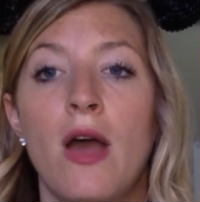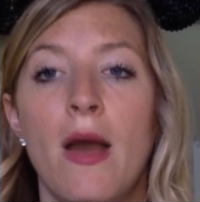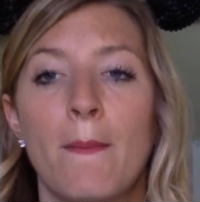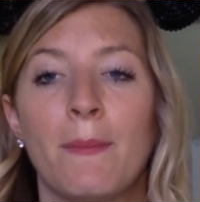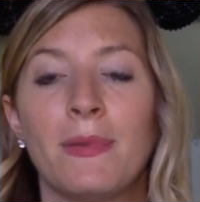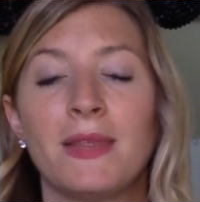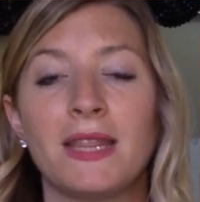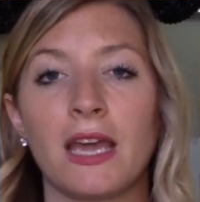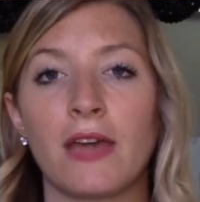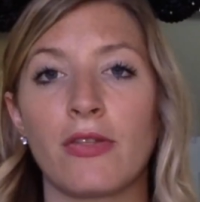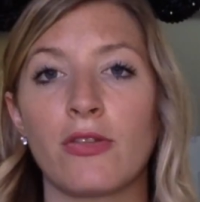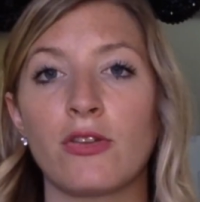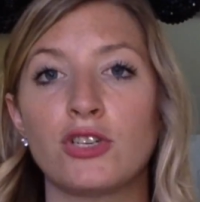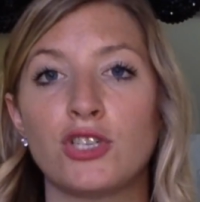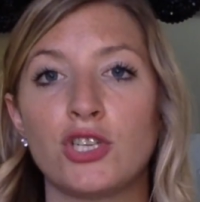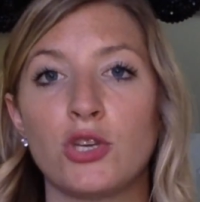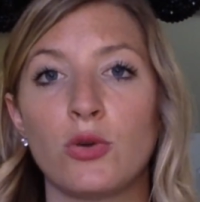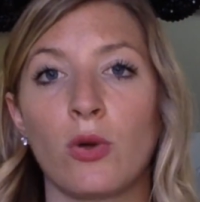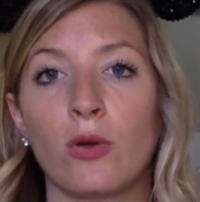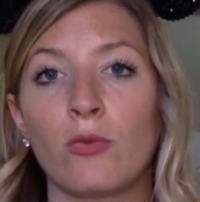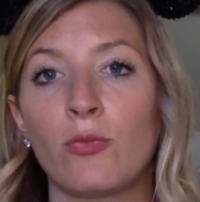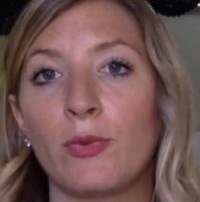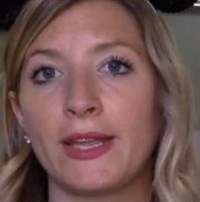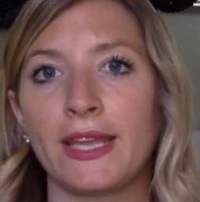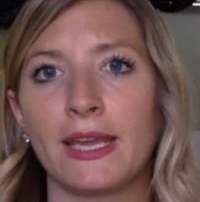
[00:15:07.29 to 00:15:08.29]
but the other 2
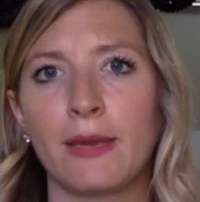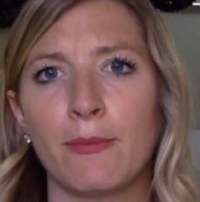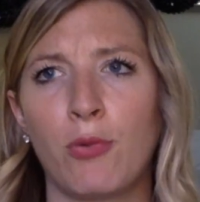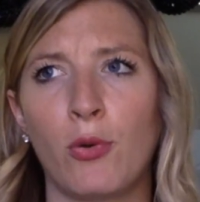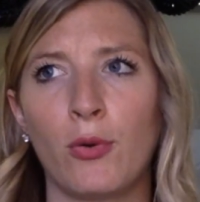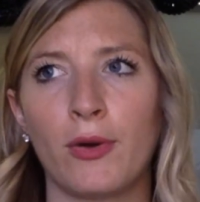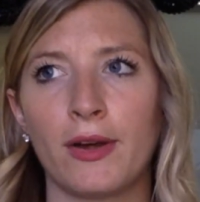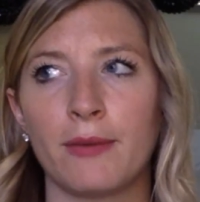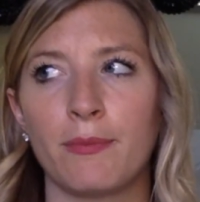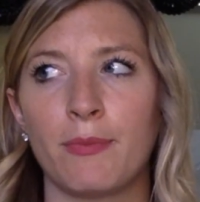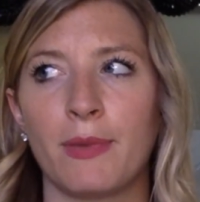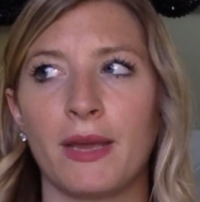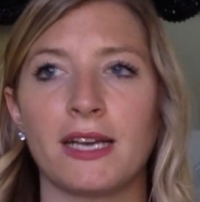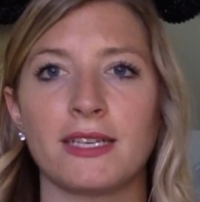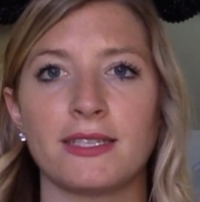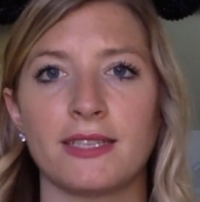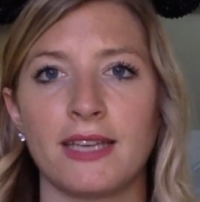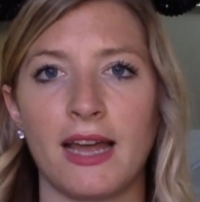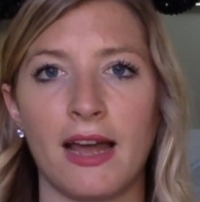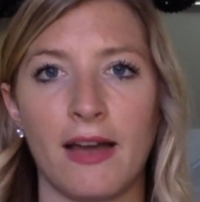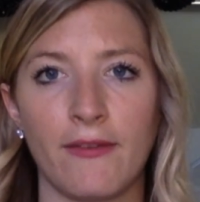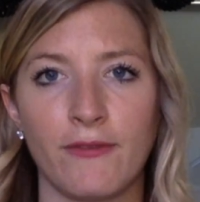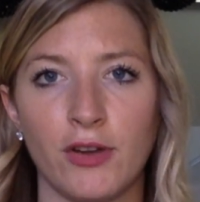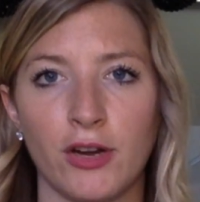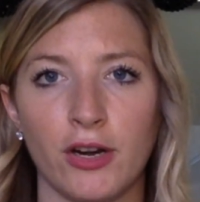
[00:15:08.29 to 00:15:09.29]
are really important because they
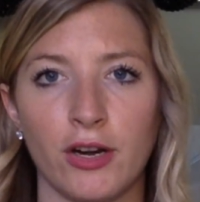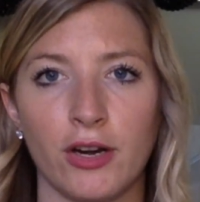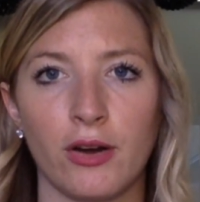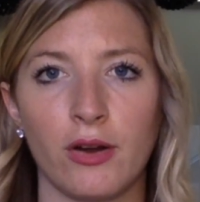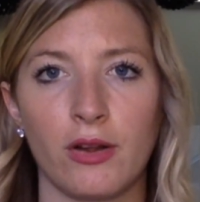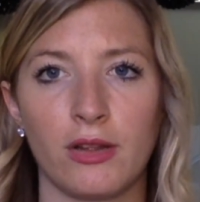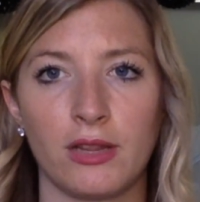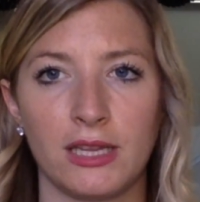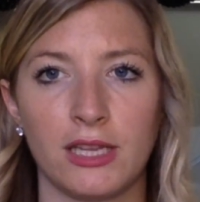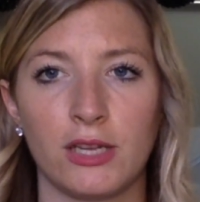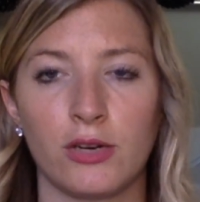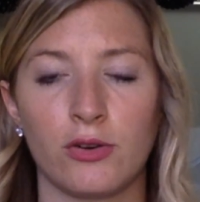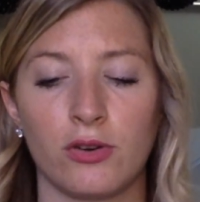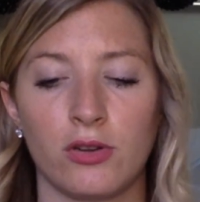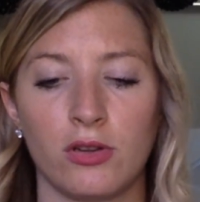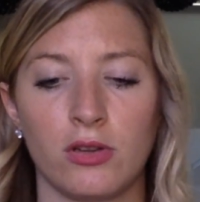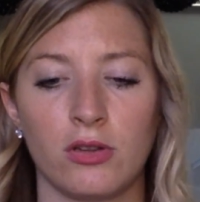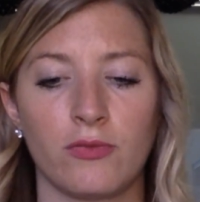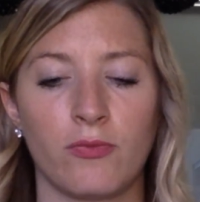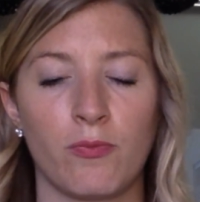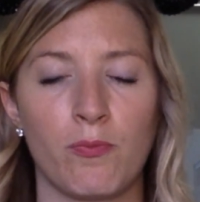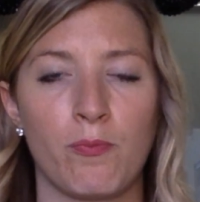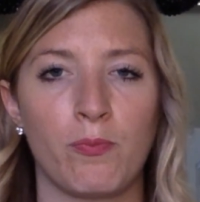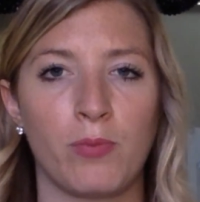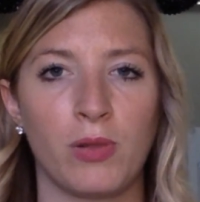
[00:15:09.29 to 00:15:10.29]
have your
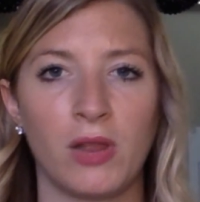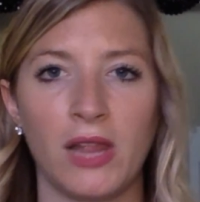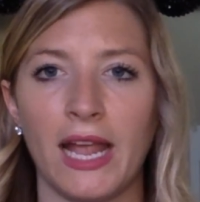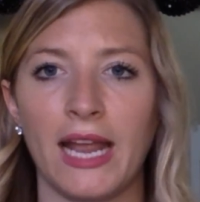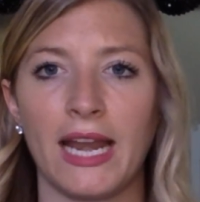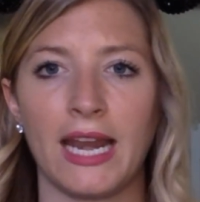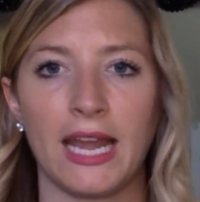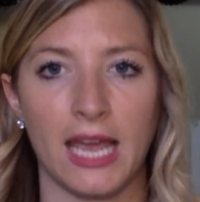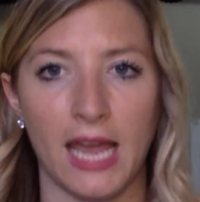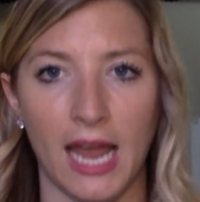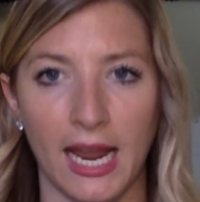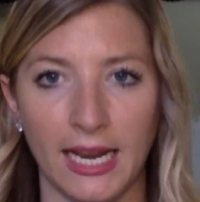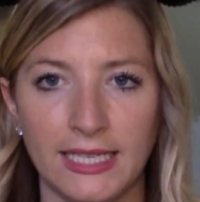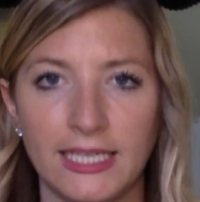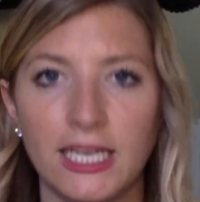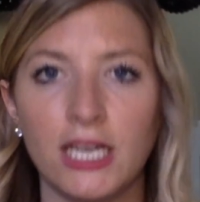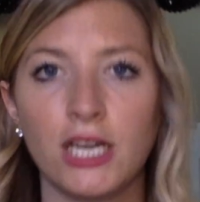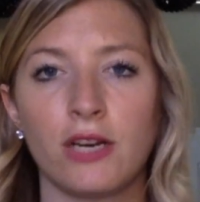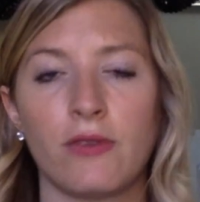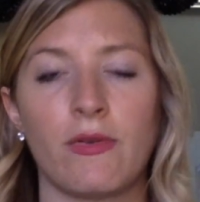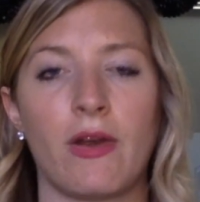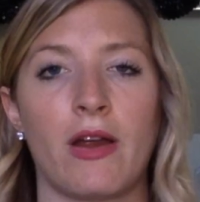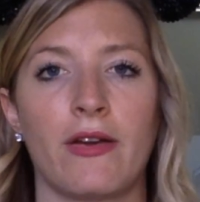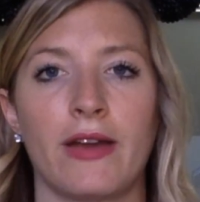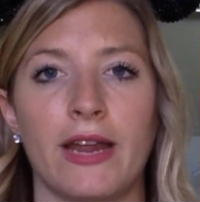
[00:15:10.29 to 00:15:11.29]
literal planning
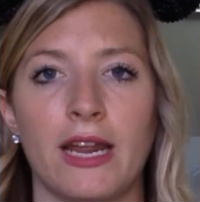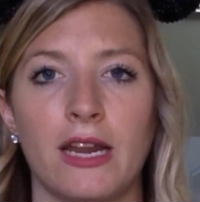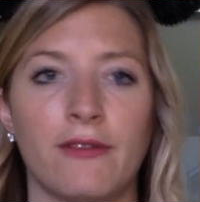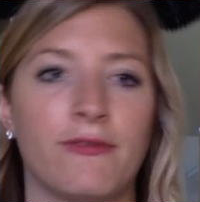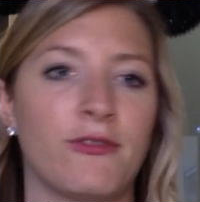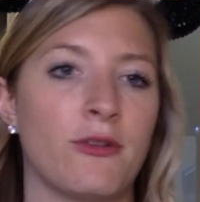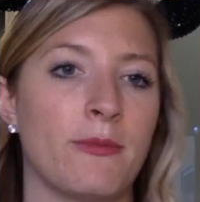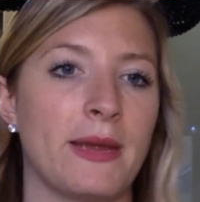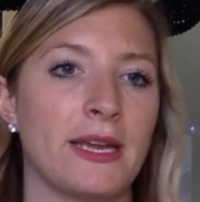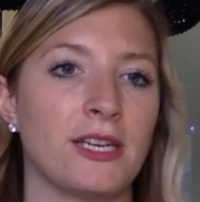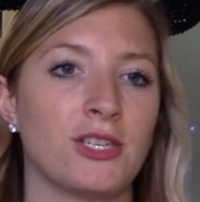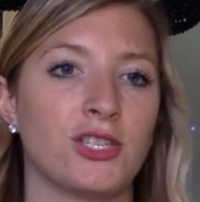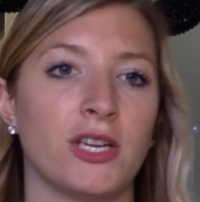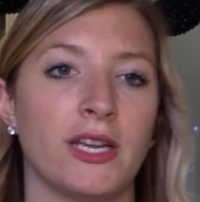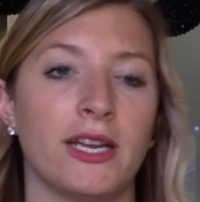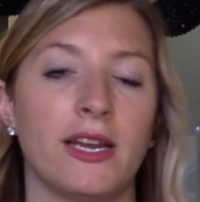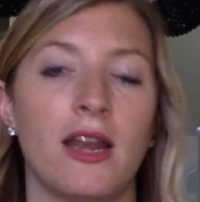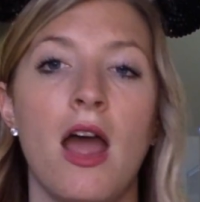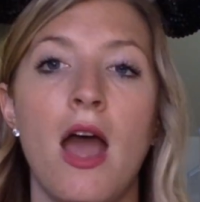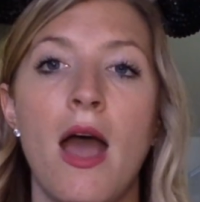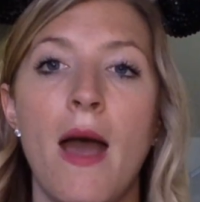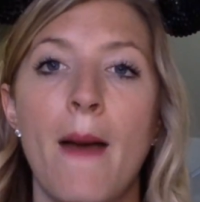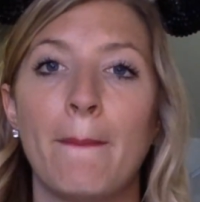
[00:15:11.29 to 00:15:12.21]
itinerary information,